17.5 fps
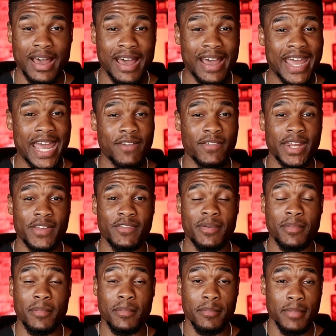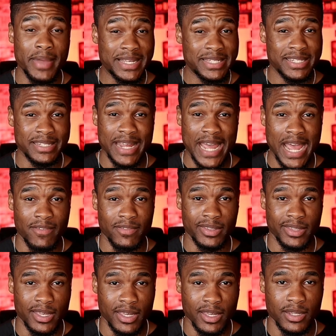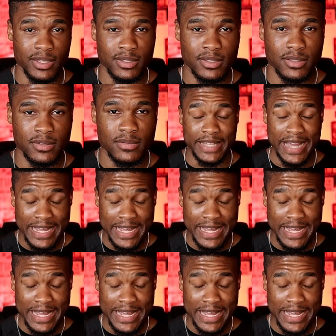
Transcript: I haven't even mentioned having kids.